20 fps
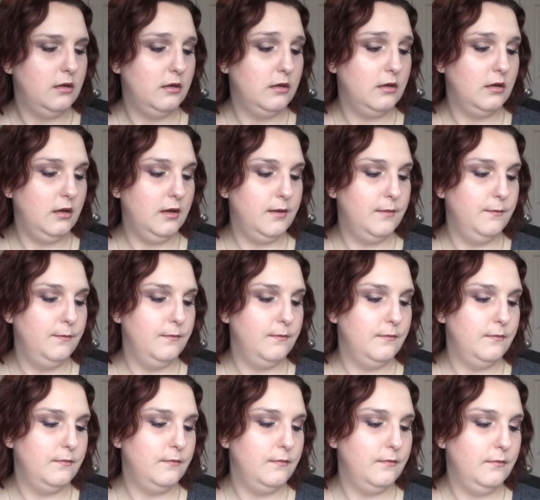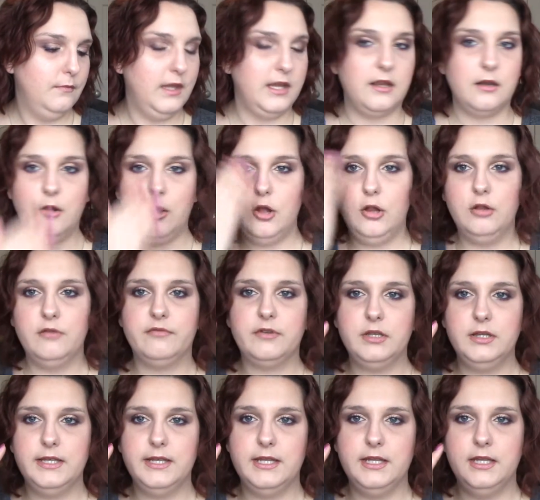like an all-over
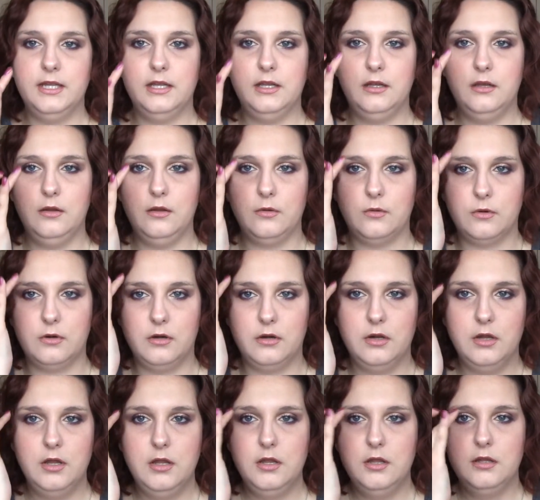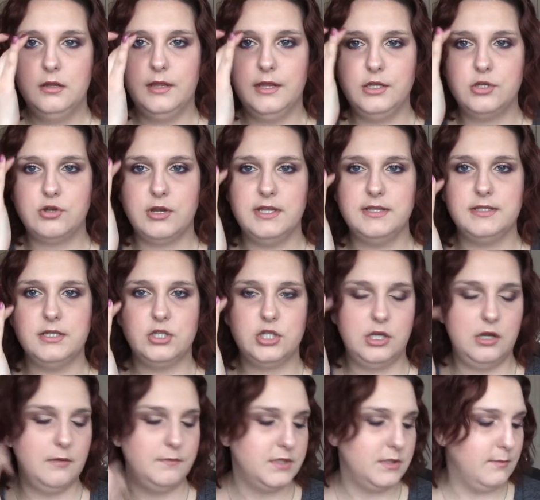lid or like
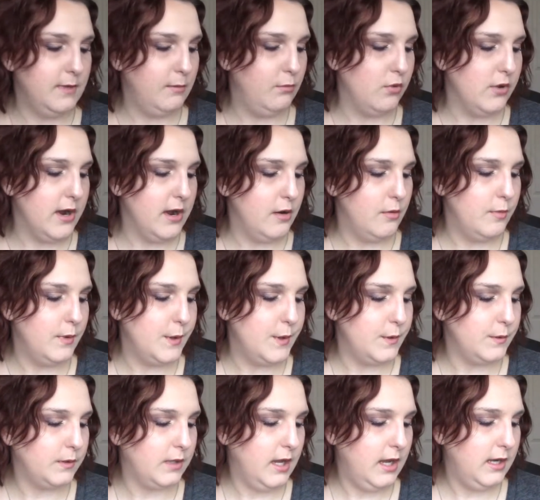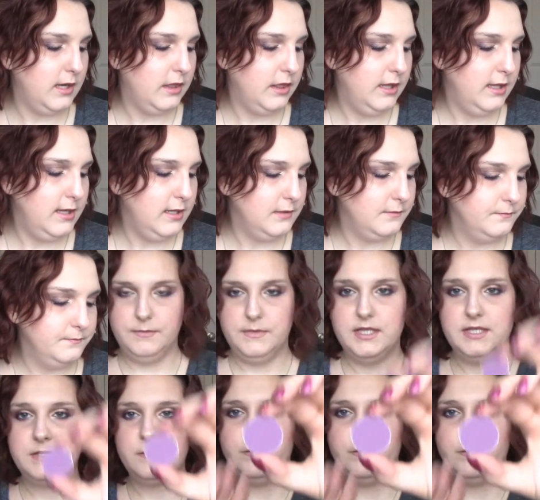transition up to my brow bone kind of thing. This